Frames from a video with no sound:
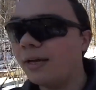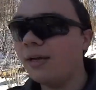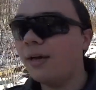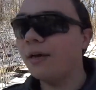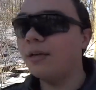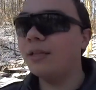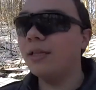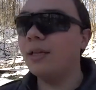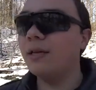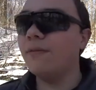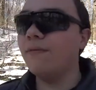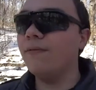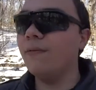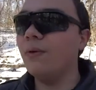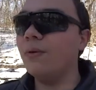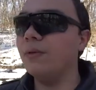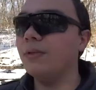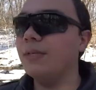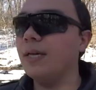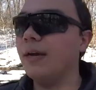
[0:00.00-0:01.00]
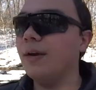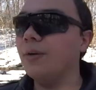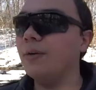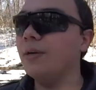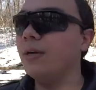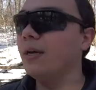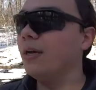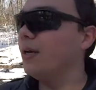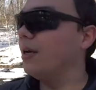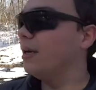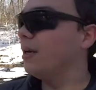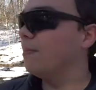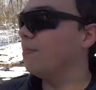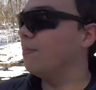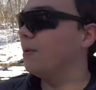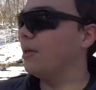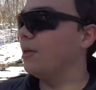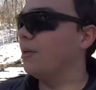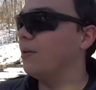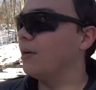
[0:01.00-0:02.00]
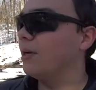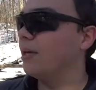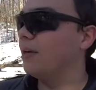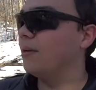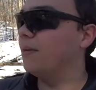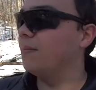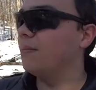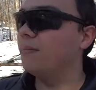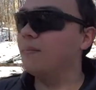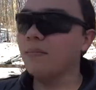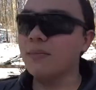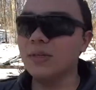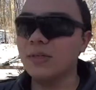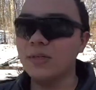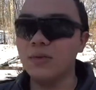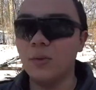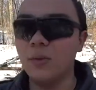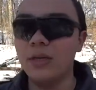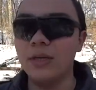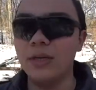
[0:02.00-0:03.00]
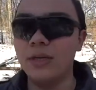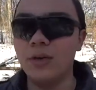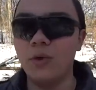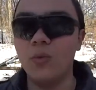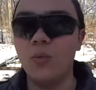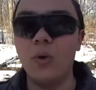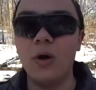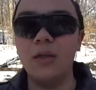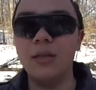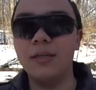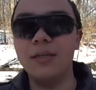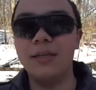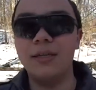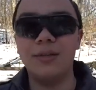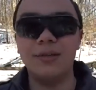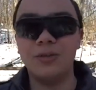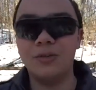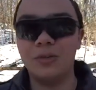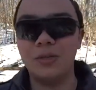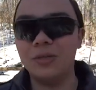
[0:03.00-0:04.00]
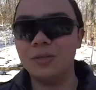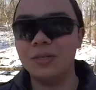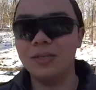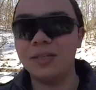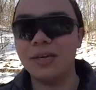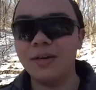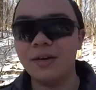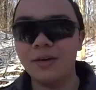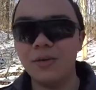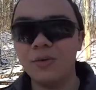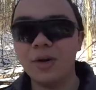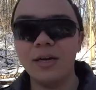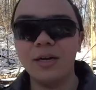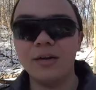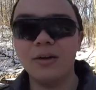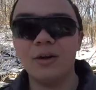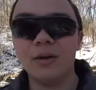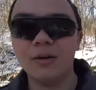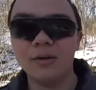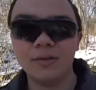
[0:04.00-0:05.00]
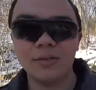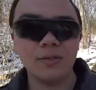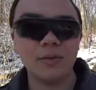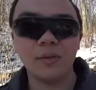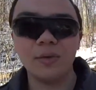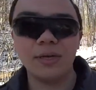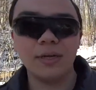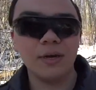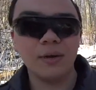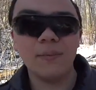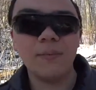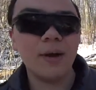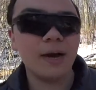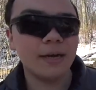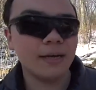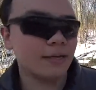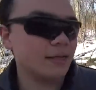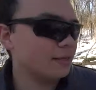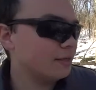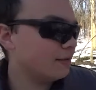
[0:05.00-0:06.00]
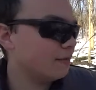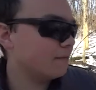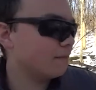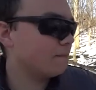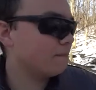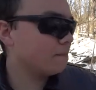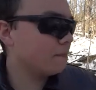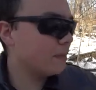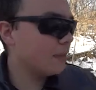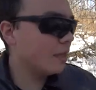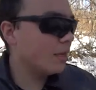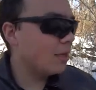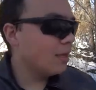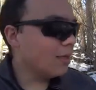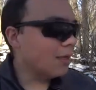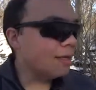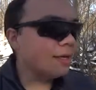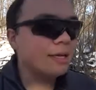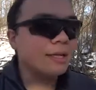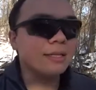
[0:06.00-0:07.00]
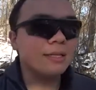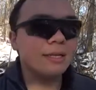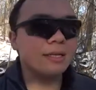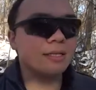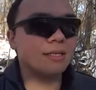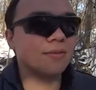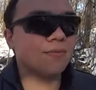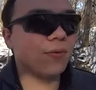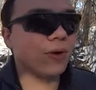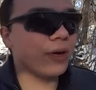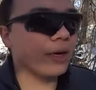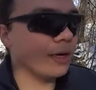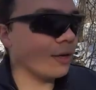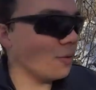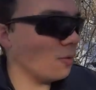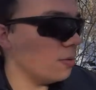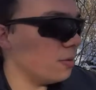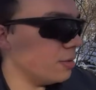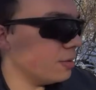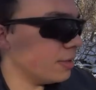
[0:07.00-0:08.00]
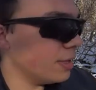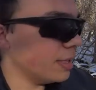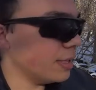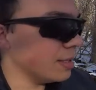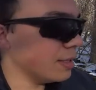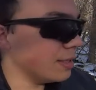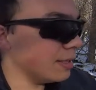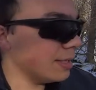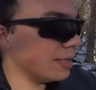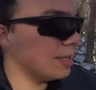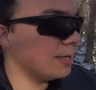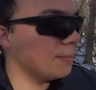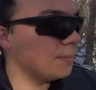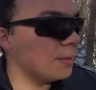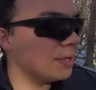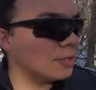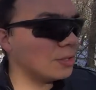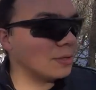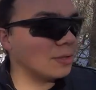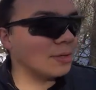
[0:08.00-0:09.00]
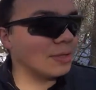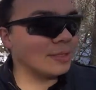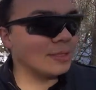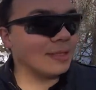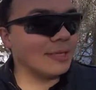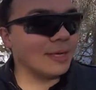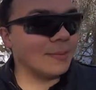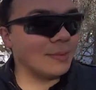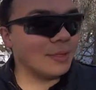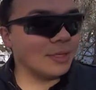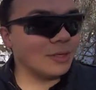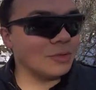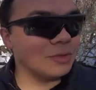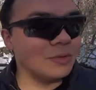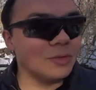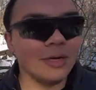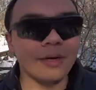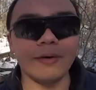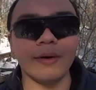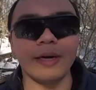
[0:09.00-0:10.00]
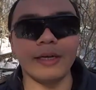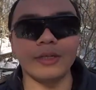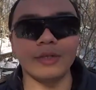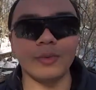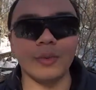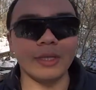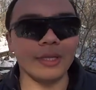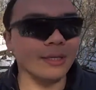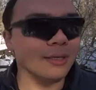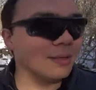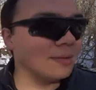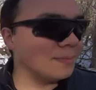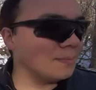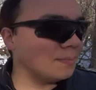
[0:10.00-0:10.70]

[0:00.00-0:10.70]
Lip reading: gun that folds out, but you can store it in your wallet. It just looks like a credit card, or store it in your pocket. That is very cool, and the picture is them at the shooting range with it.